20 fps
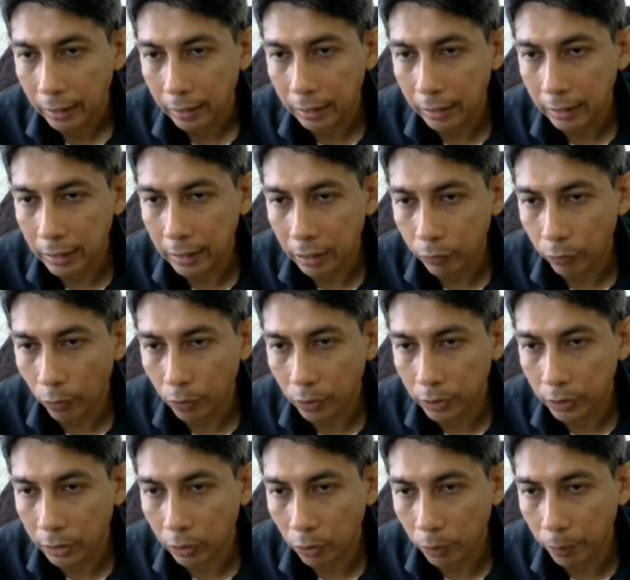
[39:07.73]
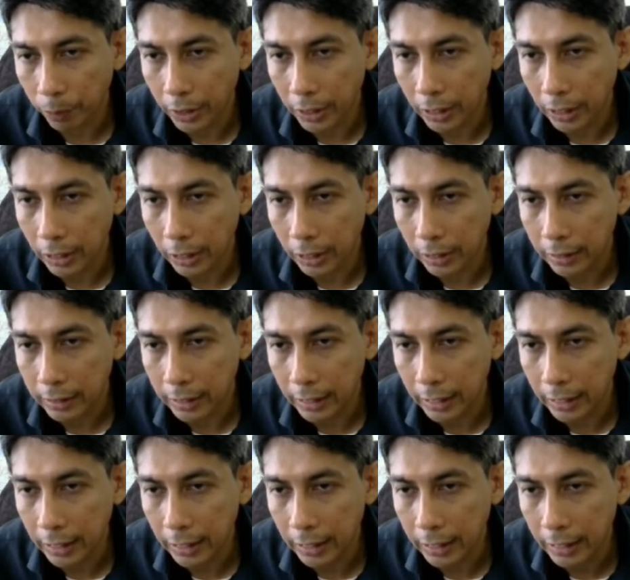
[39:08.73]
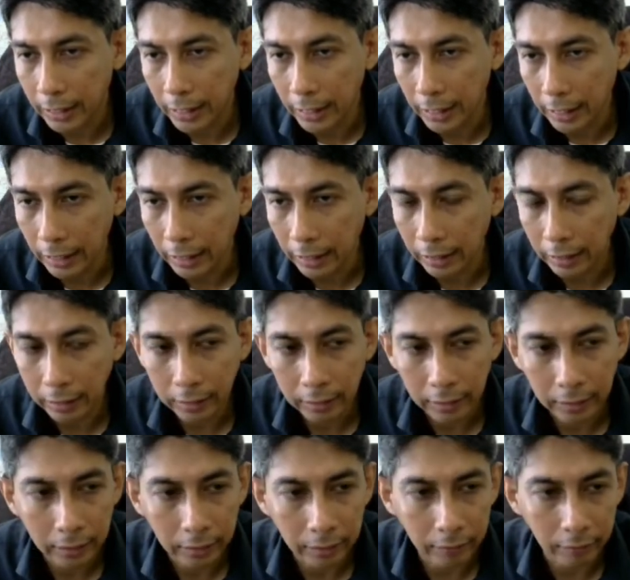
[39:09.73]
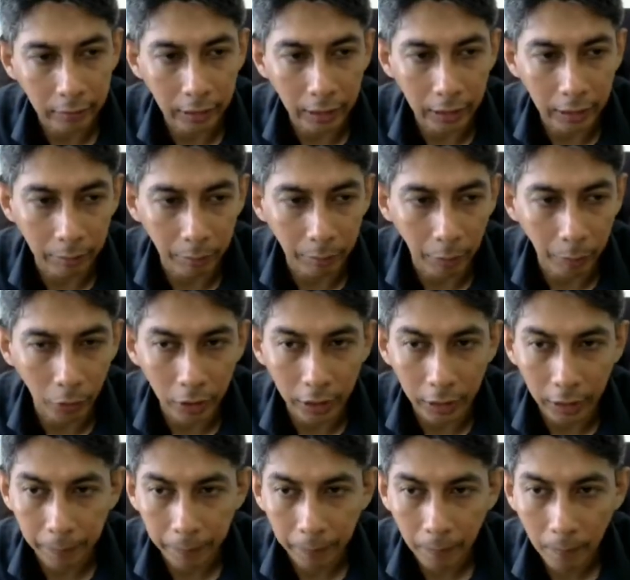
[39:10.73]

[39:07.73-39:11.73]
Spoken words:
This is 40B, C, D, right, in the memory.